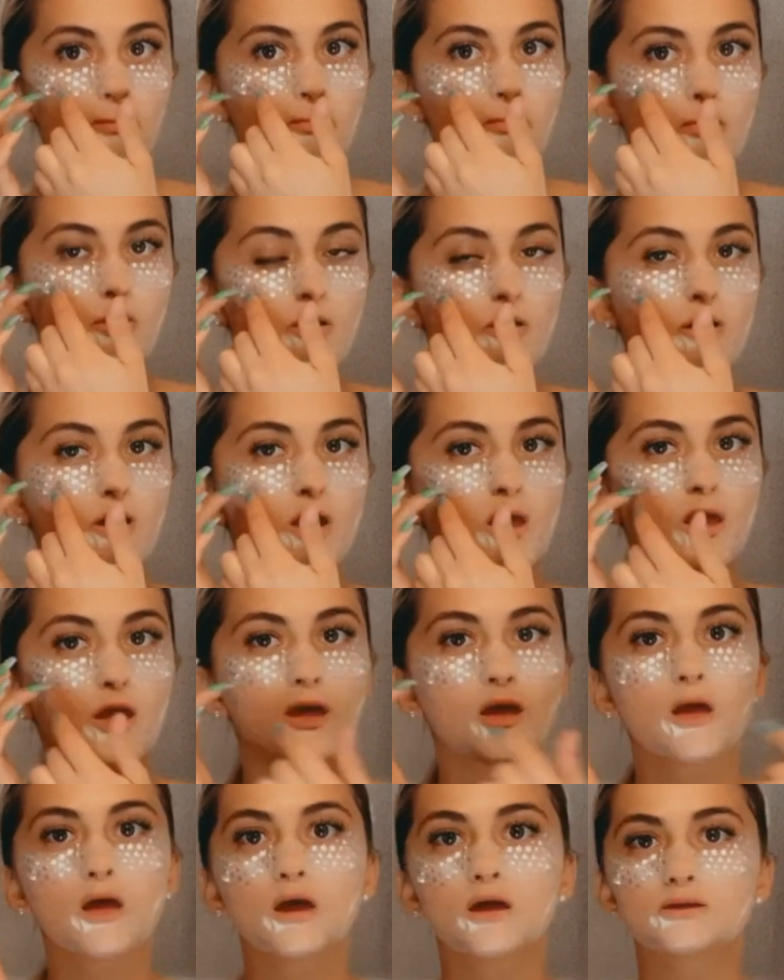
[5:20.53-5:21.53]
Okay,
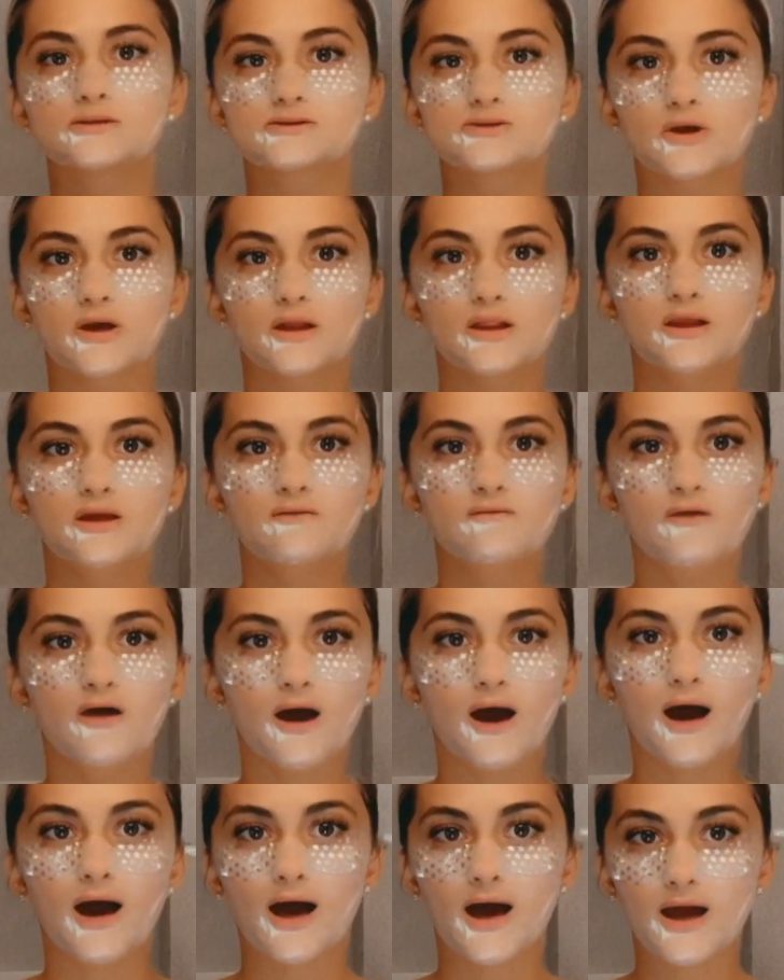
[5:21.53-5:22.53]
so I leave the
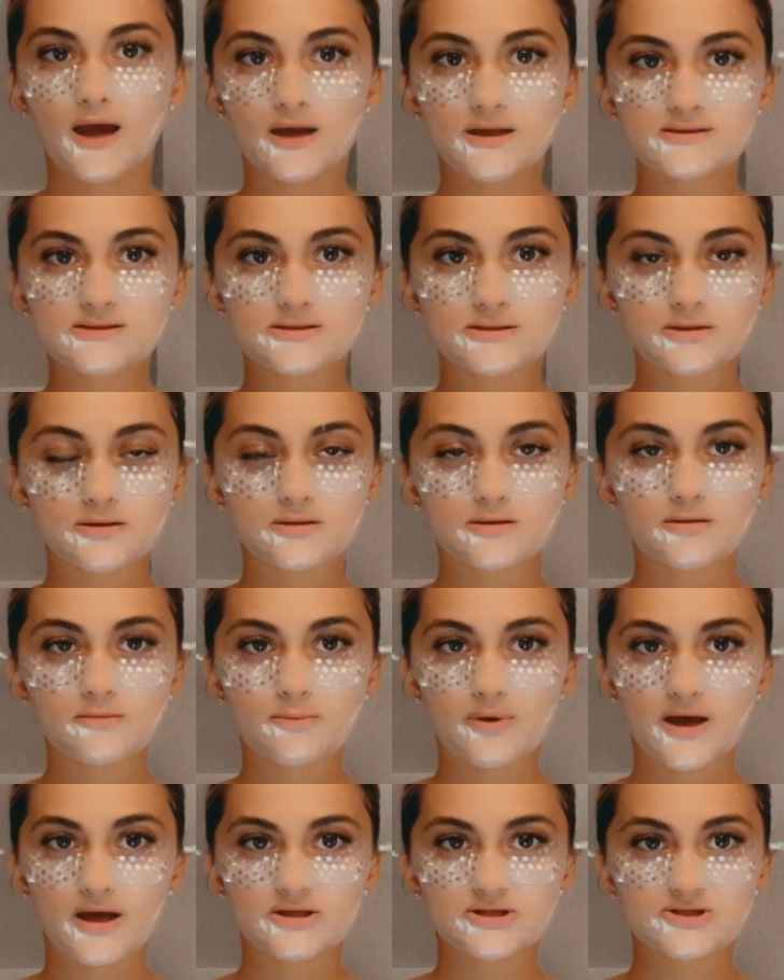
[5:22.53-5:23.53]
eyes
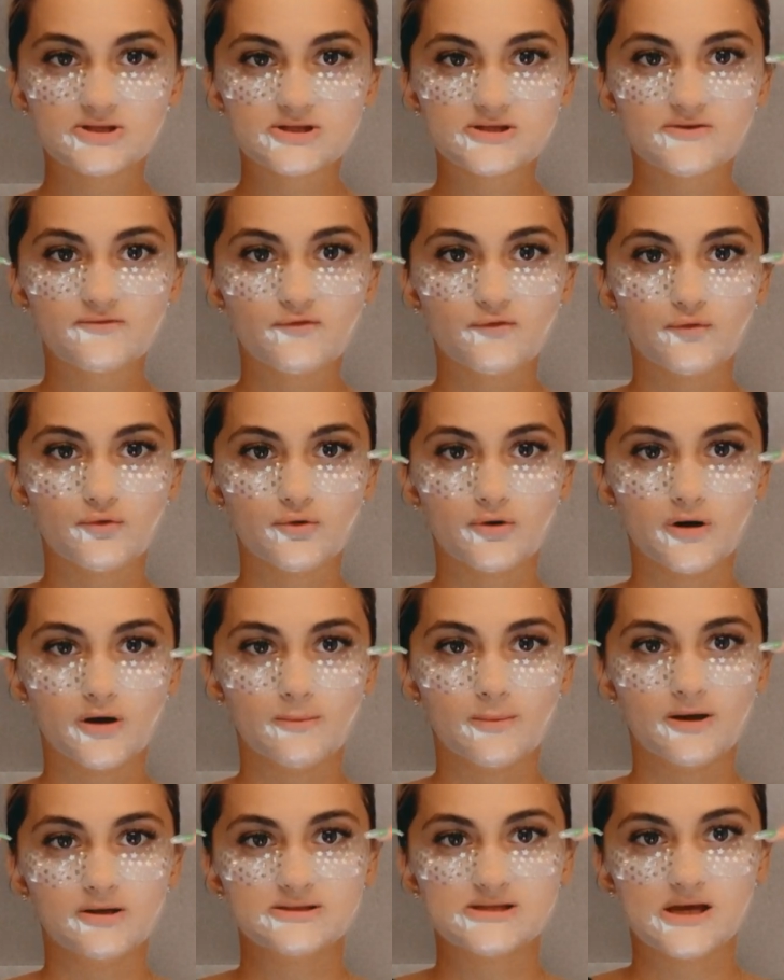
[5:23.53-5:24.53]
patches for
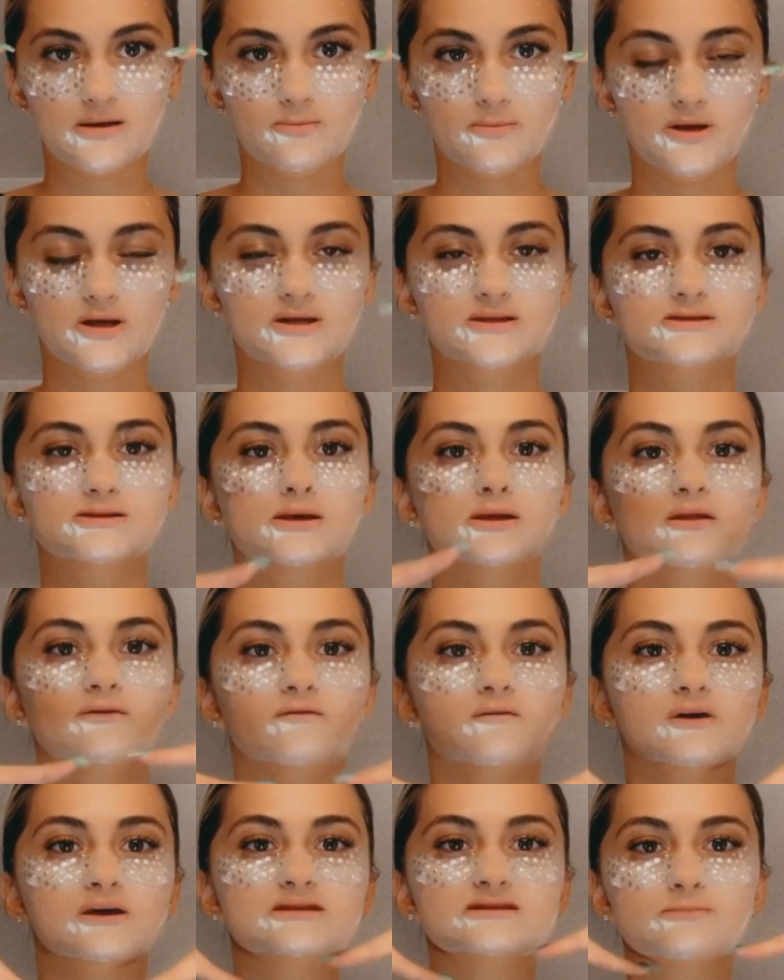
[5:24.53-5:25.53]
about 10 minutes and the
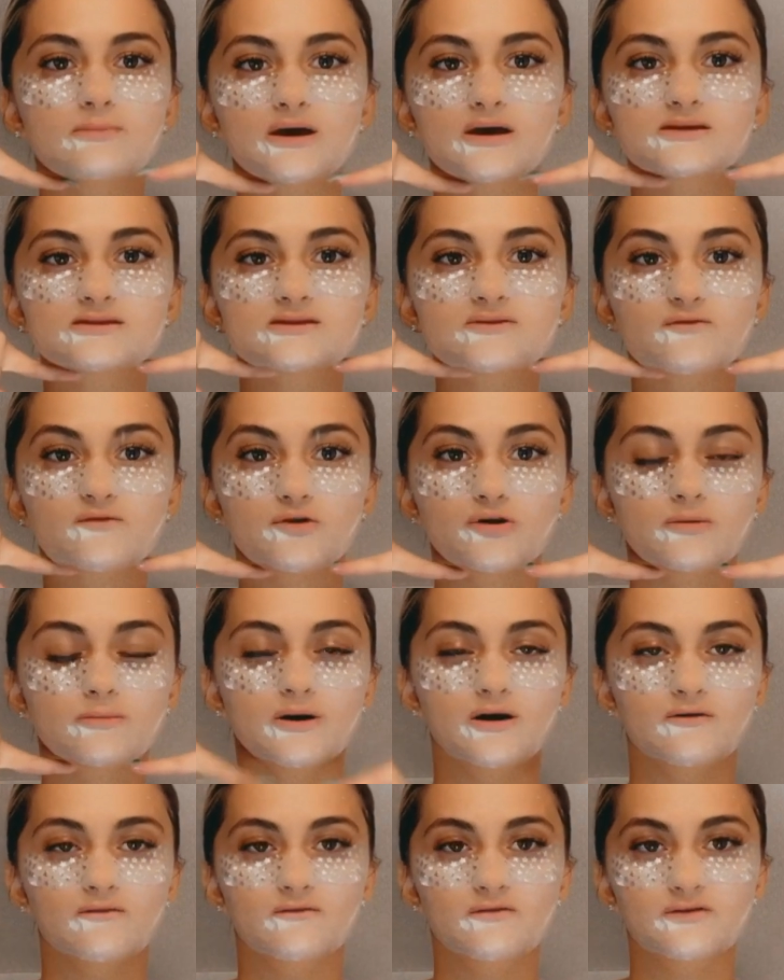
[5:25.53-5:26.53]
face mask for
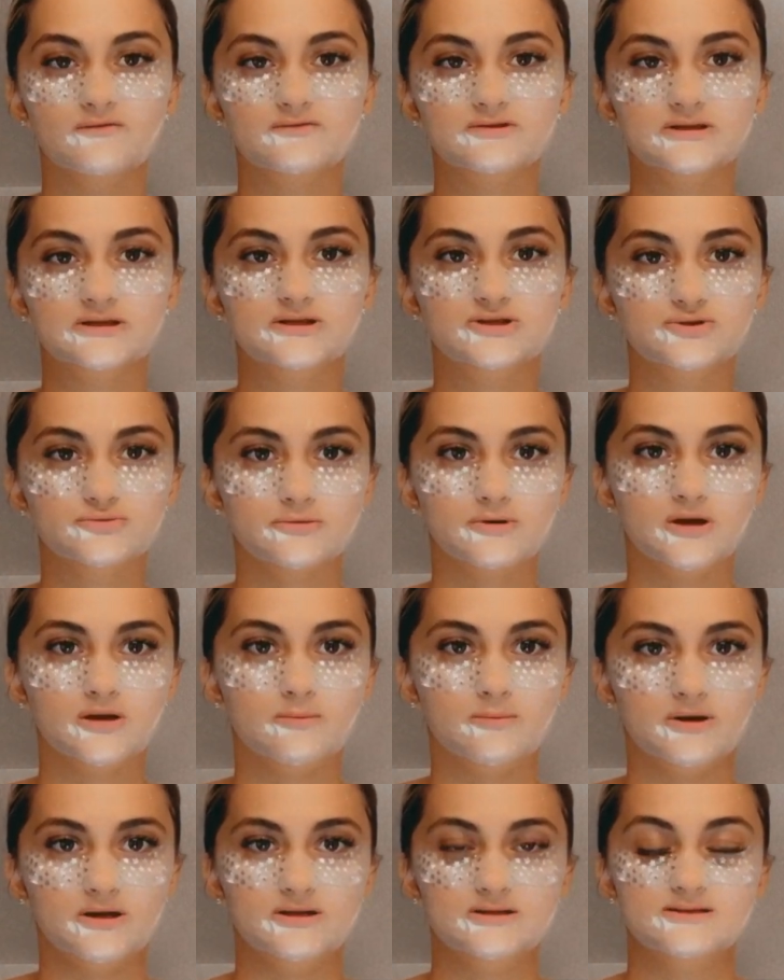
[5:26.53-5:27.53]
about 15-20
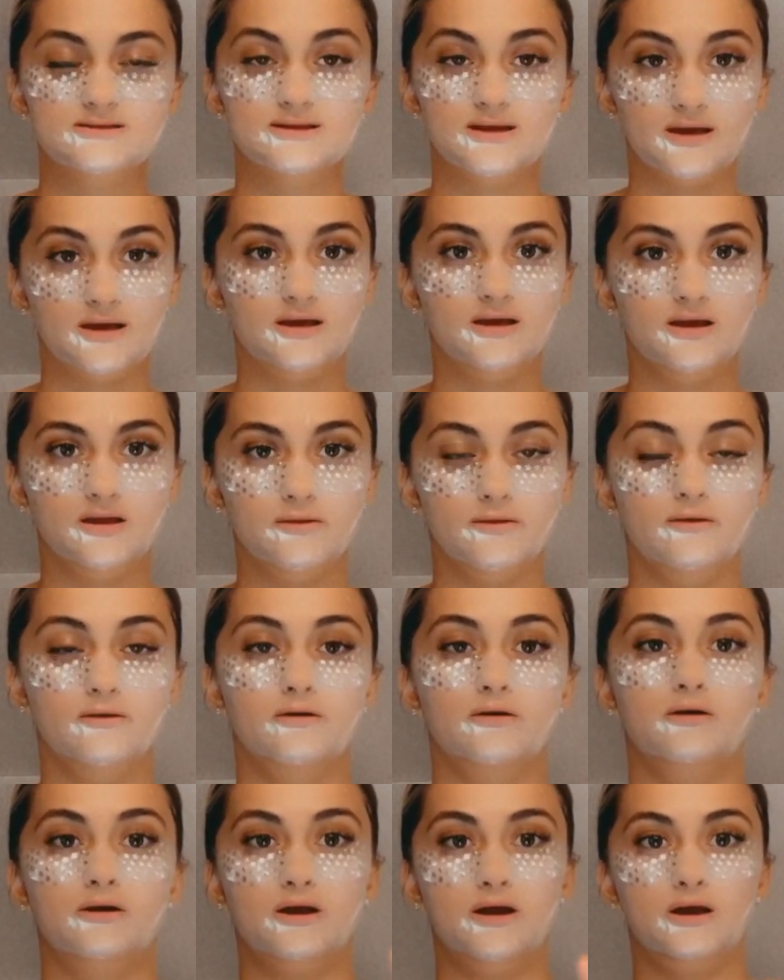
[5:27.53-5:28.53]
minutes, not any
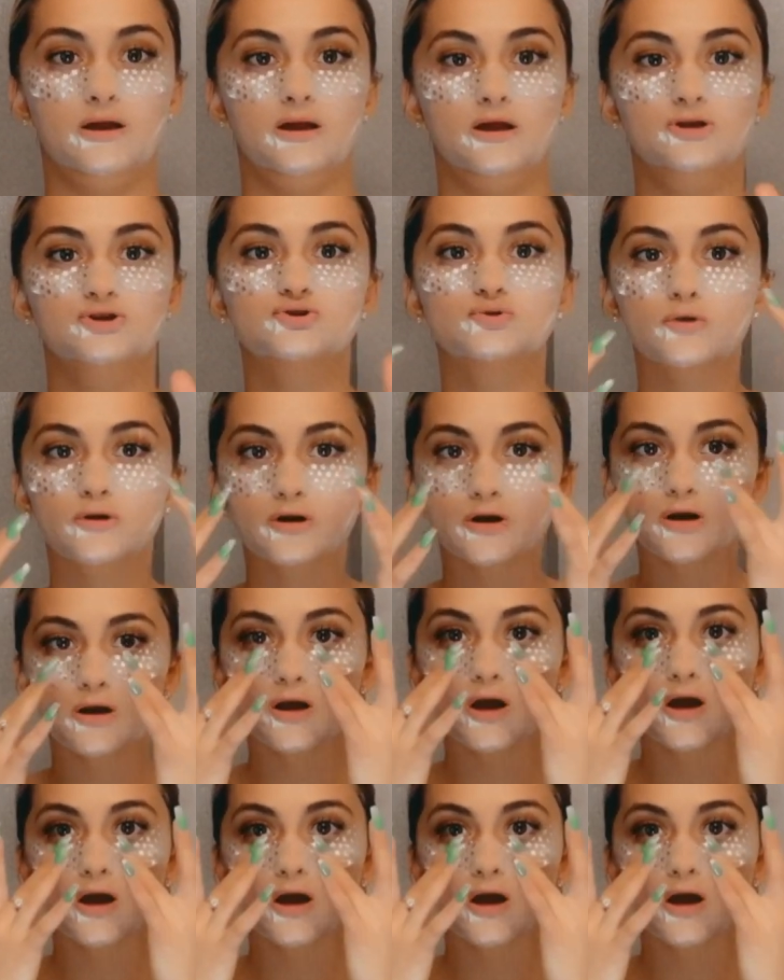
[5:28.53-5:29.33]
longer, not any shorter.